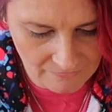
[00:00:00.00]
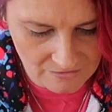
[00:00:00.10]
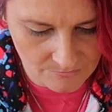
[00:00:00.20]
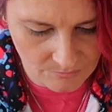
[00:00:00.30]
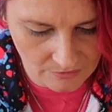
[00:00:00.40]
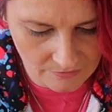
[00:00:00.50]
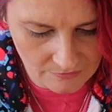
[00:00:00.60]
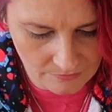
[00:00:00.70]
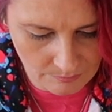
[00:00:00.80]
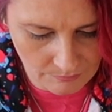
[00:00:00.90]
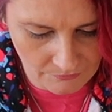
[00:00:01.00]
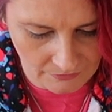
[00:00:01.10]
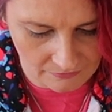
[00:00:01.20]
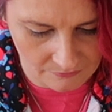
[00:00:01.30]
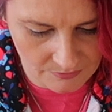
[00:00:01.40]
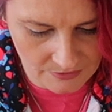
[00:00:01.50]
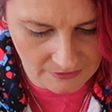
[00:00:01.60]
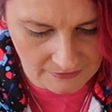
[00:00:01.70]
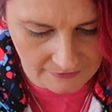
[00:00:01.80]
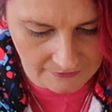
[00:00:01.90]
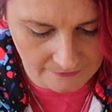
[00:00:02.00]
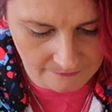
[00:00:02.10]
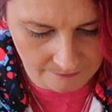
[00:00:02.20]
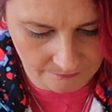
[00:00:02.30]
Inspire to profound particularly.